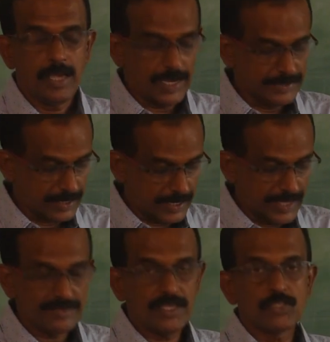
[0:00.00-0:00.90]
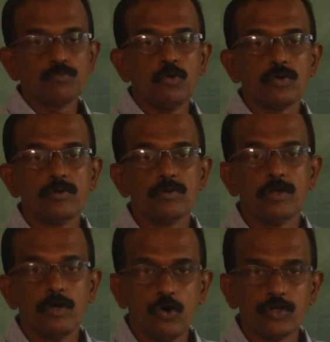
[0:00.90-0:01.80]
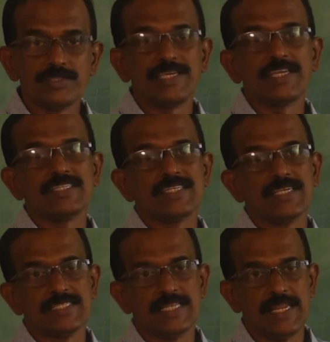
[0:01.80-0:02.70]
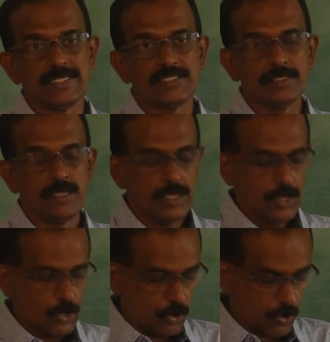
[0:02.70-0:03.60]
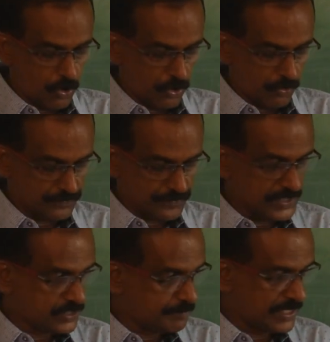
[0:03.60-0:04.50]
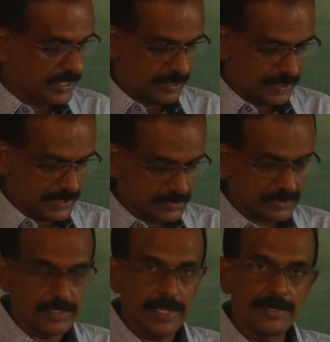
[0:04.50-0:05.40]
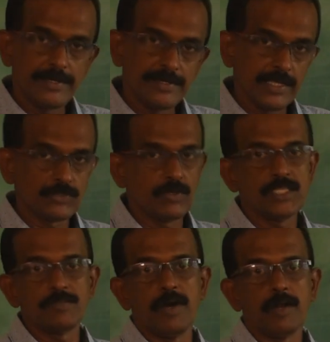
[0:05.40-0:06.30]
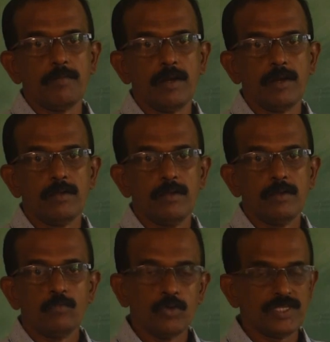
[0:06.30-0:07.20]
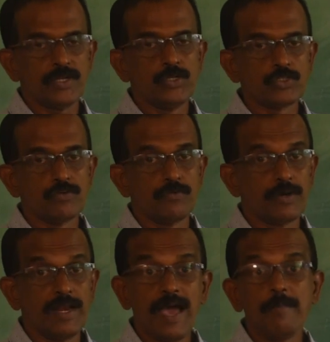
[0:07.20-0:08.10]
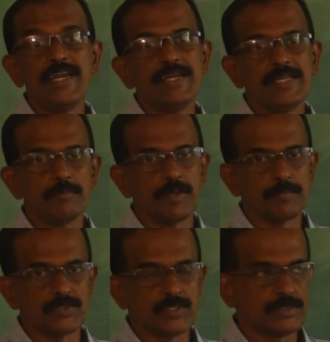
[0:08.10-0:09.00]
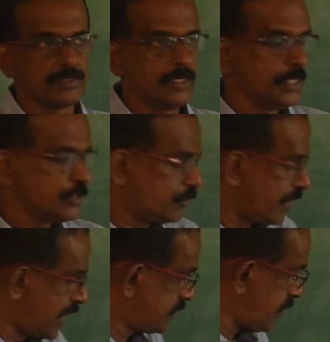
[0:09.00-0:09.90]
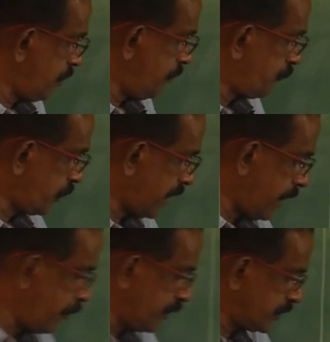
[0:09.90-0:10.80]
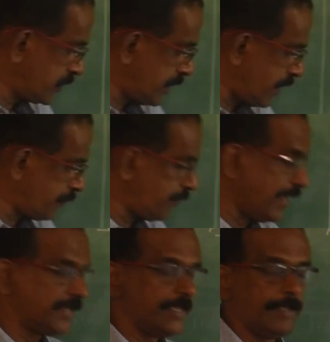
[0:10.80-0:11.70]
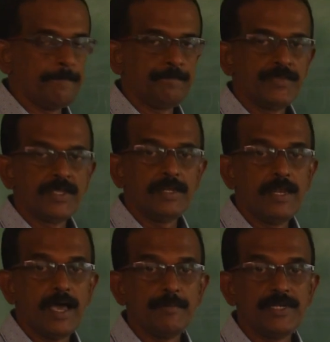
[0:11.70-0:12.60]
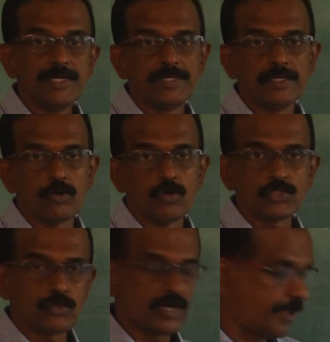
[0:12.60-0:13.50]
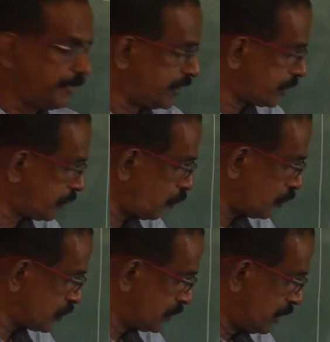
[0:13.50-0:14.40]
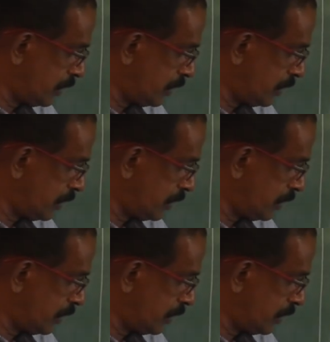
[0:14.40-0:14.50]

either length as more or thickness as less. All of this material, that is granite as well as marble, both are used for laminating purposes. So, example for elongated and flaky laminating rocks or laminated rocks.